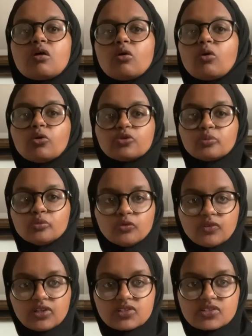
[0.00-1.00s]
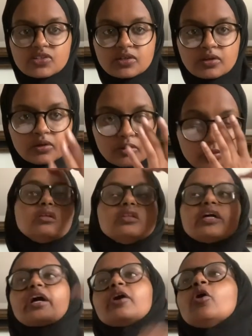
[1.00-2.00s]
older movies.
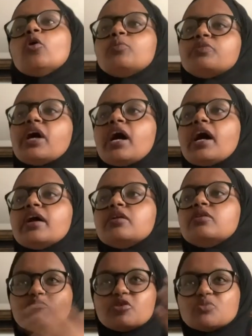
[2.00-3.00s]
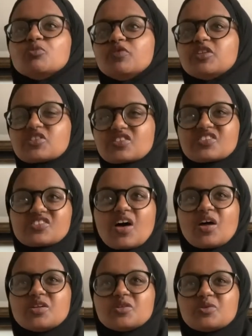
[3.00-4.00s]
Like, I hope that this movie doesn't
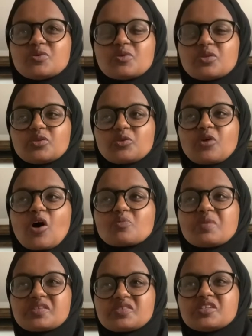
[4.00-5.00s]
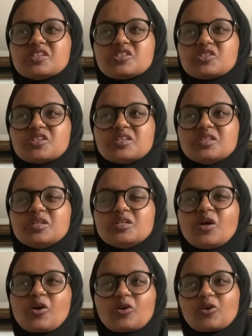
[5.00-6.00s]
send the wrong message to
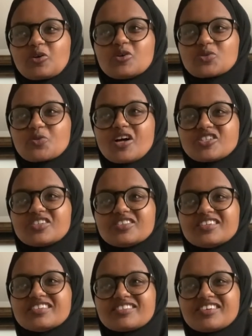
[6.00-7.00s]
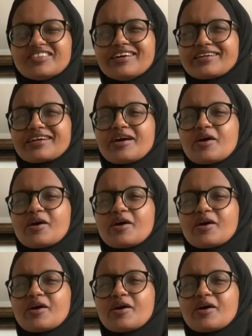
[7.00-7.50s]
younger girls watching this. I'm like,